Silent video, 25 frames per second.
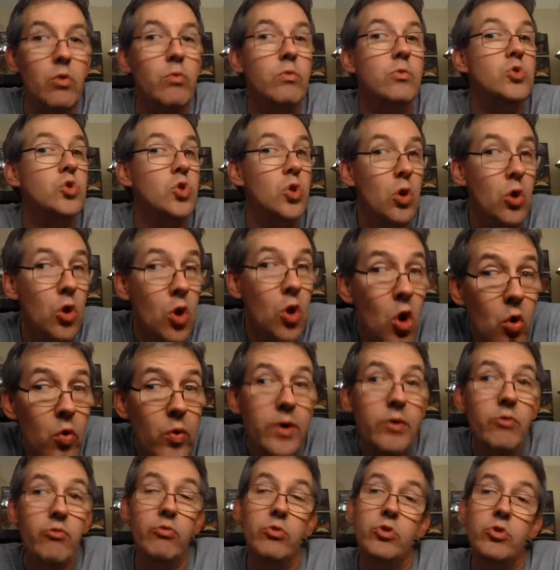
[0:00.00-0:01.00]
There was
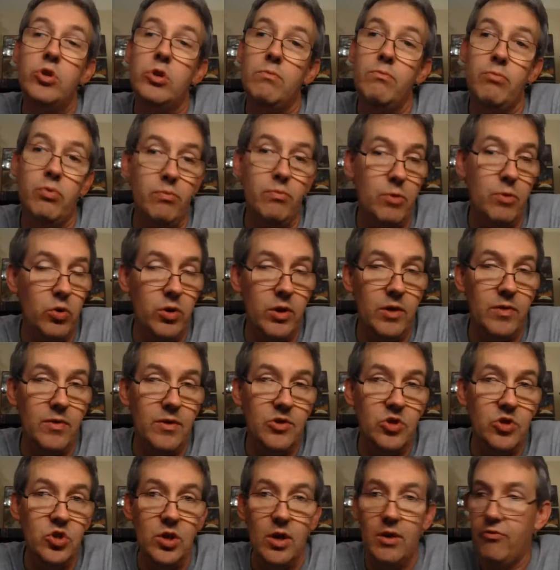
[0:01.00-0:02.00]
no interest in promoting
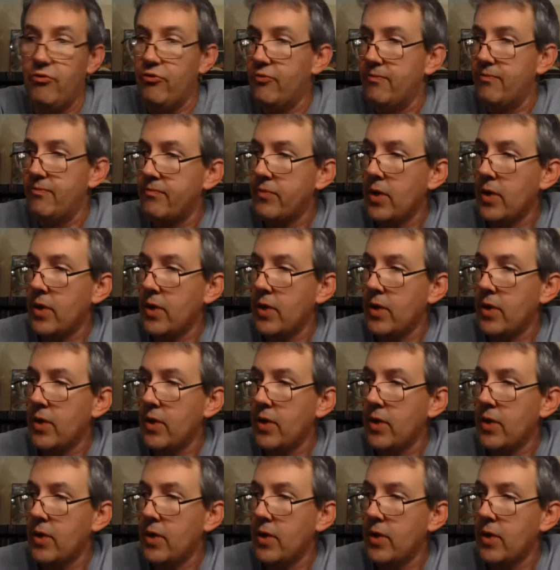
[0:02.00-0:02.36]
this stuff.